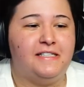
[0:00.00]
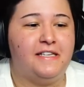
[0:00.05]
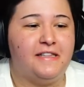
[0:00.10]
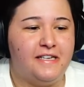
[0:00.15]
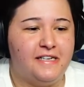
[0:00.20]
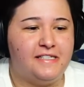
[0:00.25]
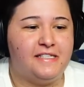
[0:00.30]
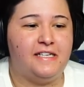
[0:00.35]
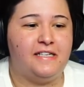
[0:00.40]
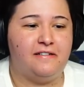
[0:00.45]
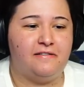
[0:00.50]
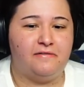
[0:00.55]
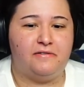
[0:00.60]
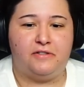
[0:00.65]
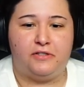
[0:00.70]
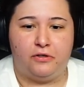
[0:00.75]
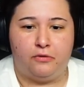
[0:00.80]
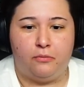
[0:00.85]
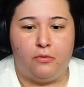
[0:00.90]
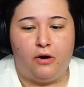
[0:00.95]
to this and
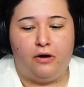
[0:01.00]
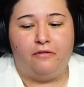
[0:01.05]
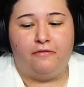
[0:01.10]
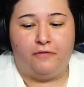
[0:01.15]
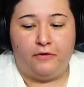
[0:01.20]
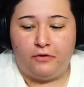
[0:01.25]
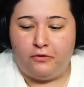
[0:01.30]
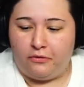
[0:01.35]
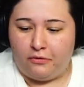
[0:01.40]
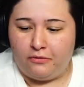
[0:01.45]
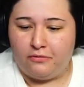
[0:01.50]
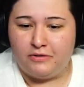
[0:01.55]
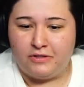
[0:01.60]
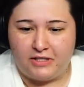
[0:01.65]
to Wong Fu,